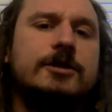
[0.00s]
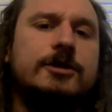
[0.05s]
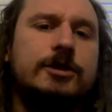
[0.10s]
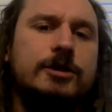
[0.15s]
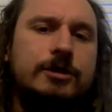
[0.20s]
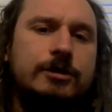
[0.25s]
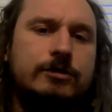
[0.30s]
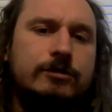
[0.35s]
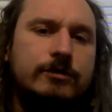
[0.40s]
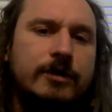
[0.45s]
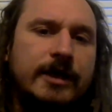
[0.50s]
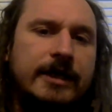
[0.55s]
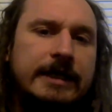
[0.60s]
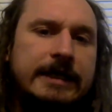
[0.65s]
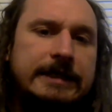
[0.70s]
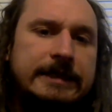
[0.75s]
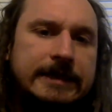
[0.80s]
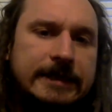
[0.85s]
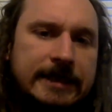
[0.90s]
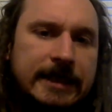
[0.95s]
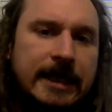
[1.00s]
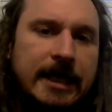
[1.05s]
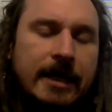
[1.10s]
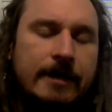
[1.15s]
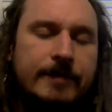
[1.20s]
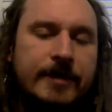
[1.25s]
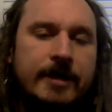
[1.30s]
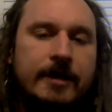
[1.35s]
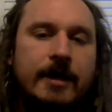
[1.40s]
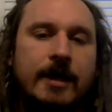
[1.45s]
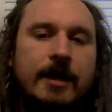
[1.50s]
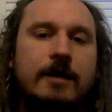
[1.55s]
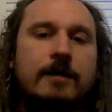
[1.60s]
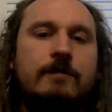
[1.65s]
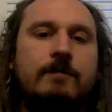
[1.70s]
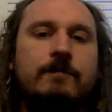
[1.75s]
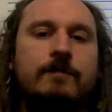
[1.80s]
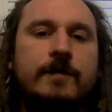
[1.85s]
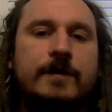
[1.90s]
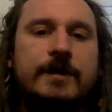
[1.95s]
strange timing, and it
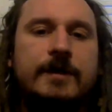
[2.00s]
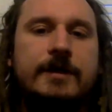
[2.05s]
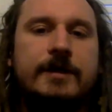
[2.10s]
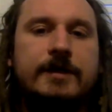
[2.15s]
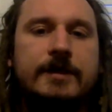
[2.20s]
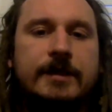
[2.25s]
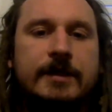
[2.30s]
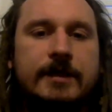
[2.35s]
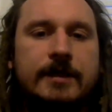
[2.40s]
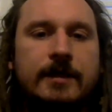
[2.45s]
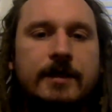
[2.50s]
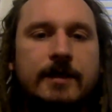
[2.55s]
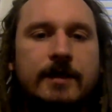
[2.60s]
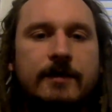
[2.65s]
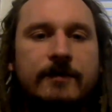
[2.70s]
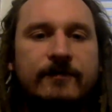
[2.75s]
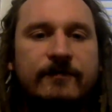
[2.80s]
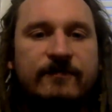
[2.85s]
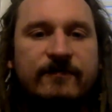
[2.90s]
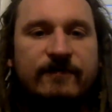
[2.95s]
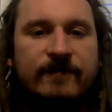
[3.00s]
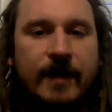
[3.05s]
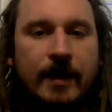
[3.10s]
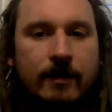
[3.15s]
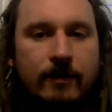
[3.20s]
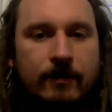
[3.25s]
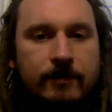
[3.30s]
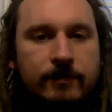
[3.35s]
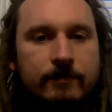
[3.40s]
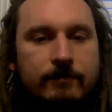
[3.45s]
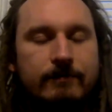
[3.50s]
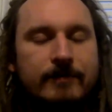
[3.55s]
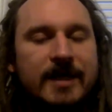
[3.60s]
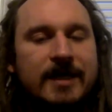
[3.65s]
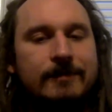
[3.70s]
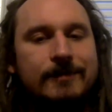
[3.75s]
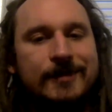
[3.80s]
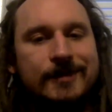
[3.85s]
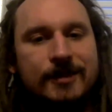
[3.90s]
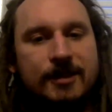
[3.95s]
really felt,
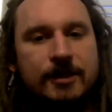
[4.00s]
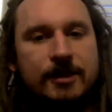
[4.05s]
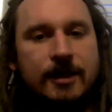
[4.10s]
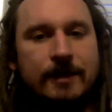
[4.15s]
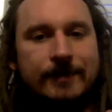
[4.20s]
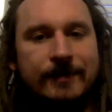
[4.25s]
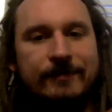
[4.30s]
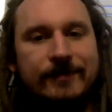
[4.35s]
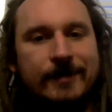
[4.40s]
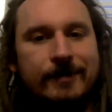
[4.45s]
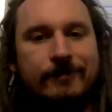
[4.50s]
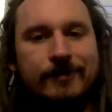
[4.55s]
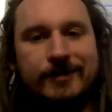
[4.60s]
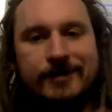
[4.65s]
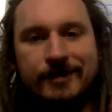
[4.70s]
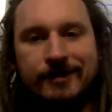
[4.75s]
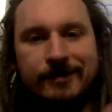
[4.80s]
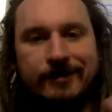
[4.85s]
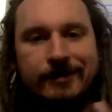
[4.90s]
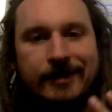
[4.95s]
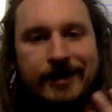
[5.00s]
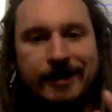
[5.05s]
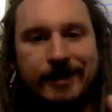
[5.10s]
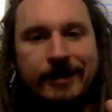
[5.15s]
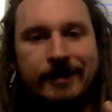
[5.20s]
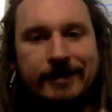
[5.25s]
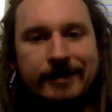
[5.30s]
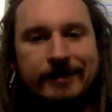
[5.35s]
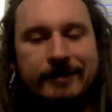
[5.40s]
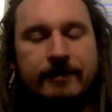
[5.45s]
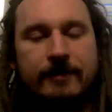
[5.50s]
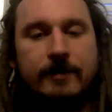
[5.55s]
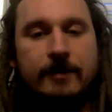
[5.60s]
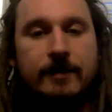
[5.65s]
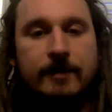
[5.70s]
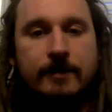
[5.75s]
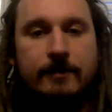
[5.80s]
maybe some of it was in our head...